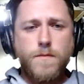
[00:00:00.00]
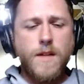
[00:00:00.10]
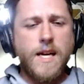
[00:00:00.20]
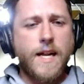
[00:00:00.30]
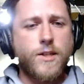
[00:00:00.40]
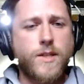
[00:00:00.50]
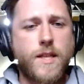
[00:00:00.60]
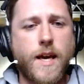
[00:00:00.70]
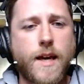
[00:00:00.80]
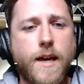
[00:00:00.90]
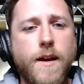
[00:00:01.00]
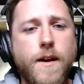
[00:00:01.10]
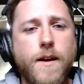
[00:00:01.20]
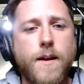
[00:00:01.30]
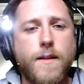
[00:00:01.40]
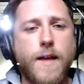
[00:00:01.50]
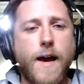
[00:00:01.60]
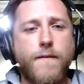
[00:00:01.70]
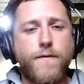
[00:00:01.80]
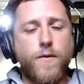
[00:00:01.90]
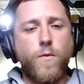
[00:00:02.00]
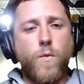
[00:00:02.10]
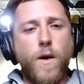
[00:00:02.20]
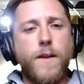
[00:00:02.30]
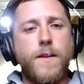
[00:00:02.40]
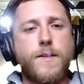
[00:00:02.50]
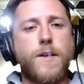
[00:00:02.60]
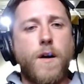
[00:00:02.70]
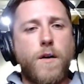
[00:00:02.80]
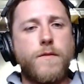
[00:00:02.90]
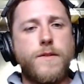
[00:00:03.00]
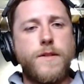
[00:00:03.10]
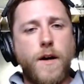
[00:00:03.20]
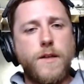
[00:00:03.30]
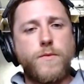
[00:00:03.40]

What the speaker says: And I just think that for what this card does,